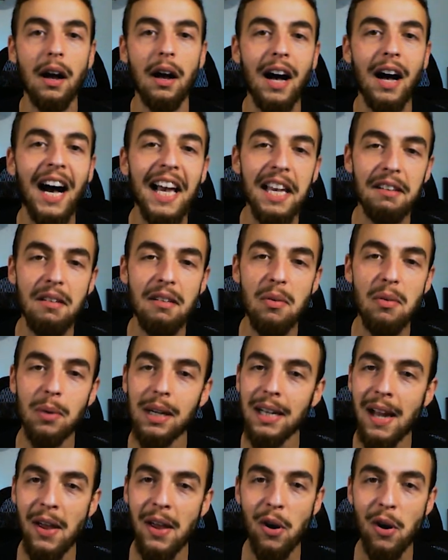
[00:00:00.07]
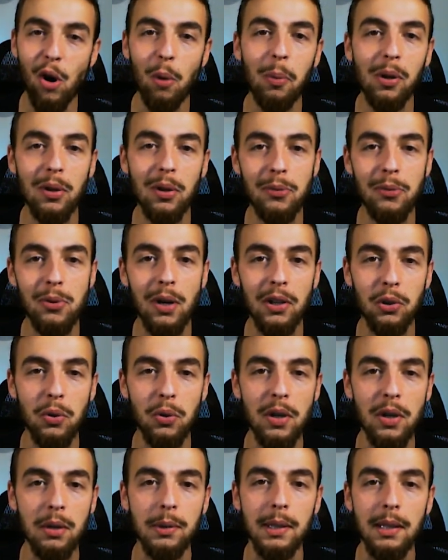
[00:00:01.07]
Hi everyone, I hope all of you are
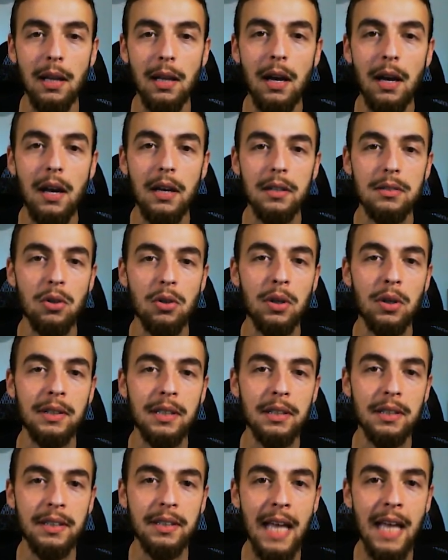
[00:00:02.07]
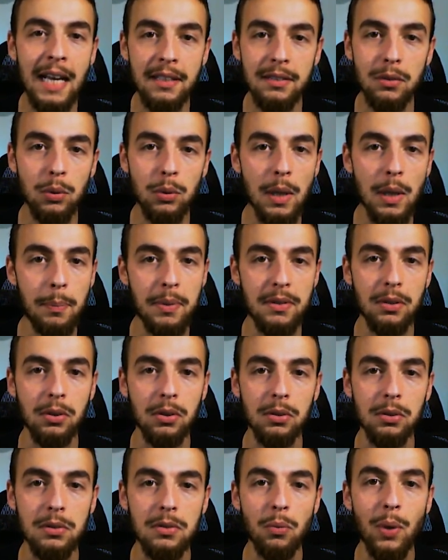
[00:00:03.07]
doing well. So in the next two
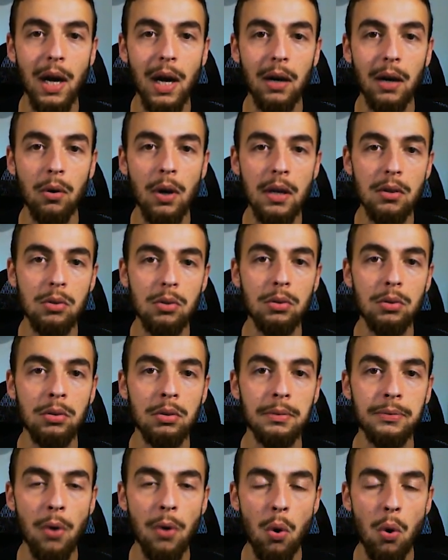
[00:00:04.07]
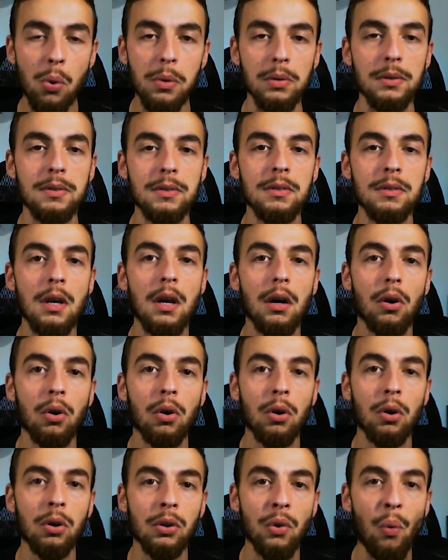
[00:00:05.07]
episodes, we are going to focus
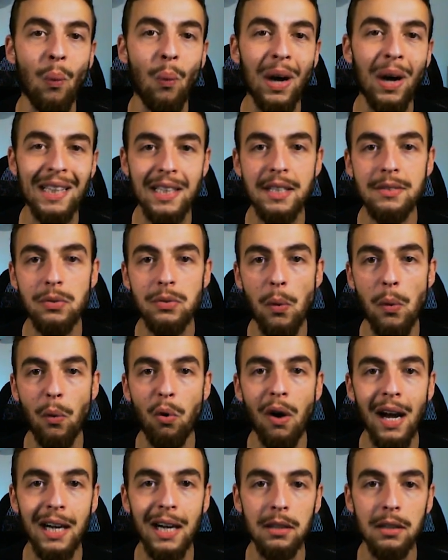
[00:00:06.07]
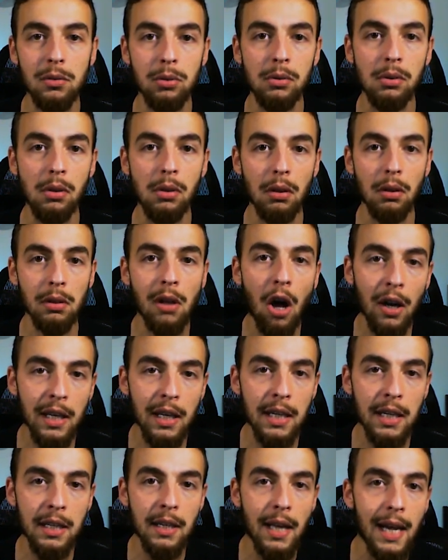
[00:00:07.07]
on what is required to
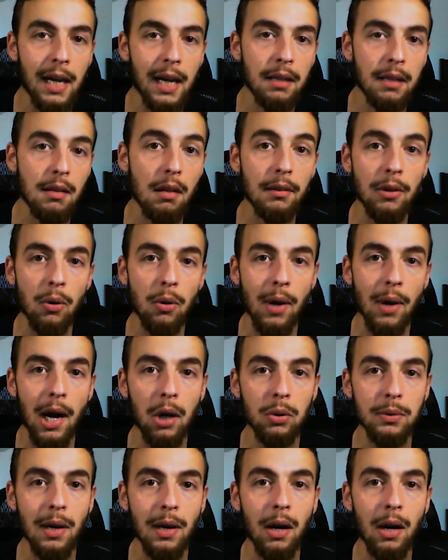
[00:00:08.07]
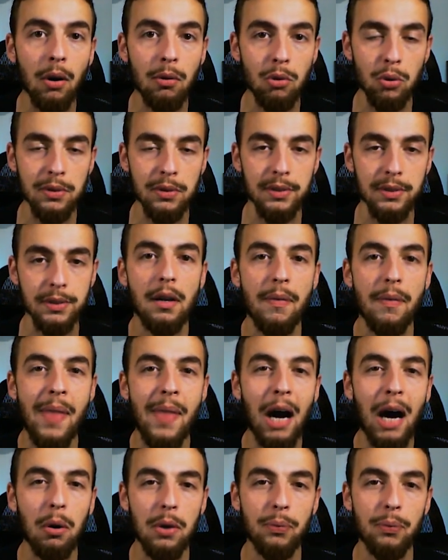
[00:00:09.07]
log in and log out our users.
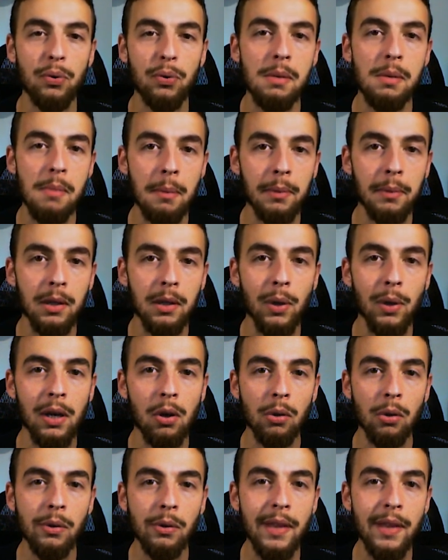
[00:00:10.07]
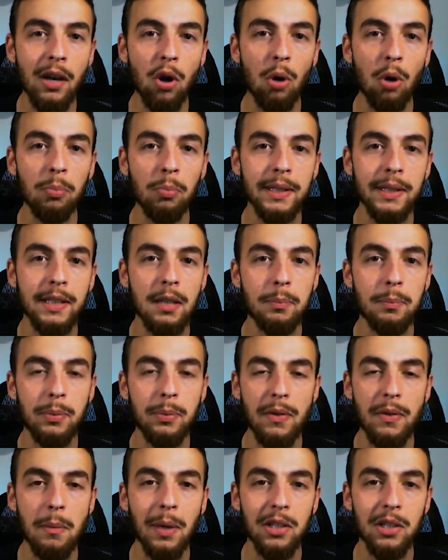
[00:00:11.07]
Now, if you remember, we already completed
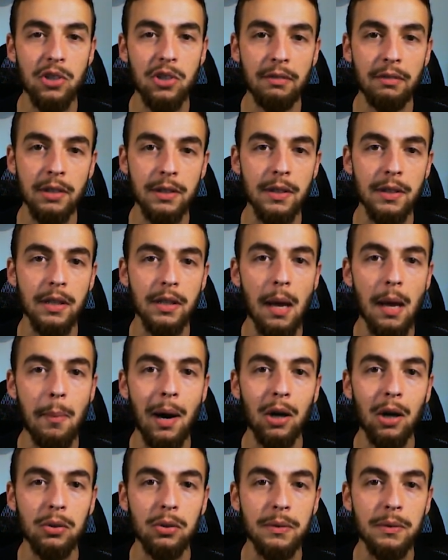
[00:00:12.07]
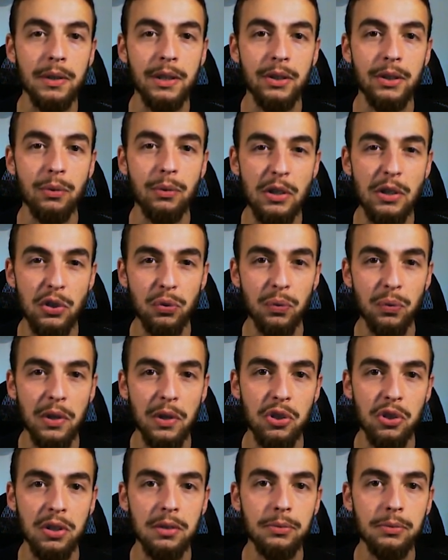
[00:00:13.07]
pretty much everything about the
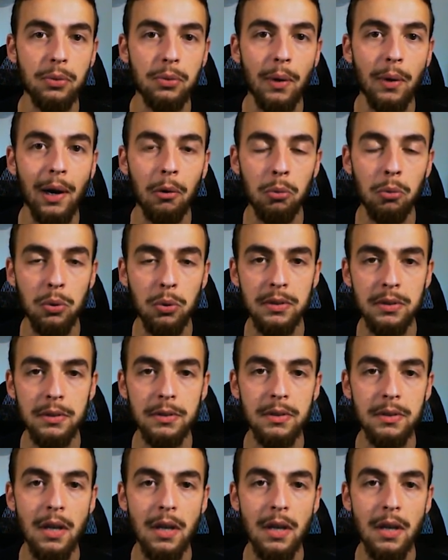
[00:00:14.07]
registration for our users,